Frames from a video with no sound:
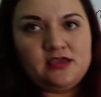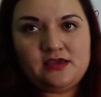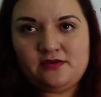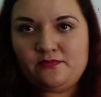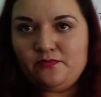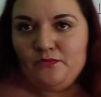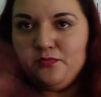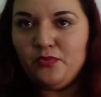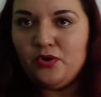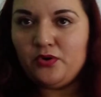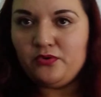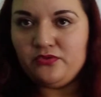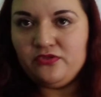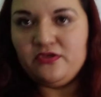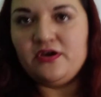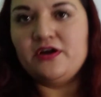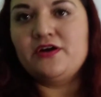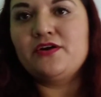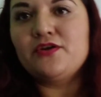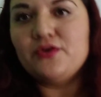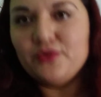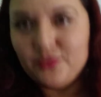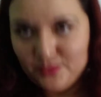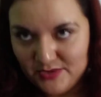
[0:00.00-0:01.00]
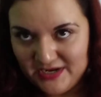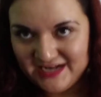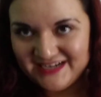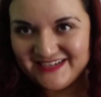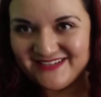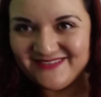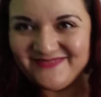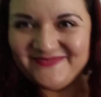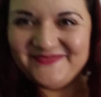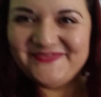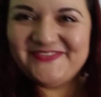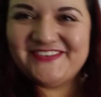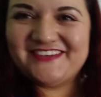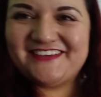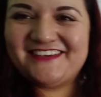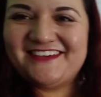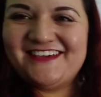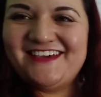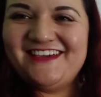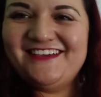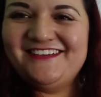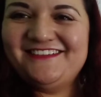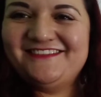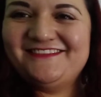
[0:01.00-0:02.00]
both are correct.
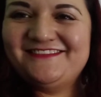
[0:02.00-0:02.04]
Okay?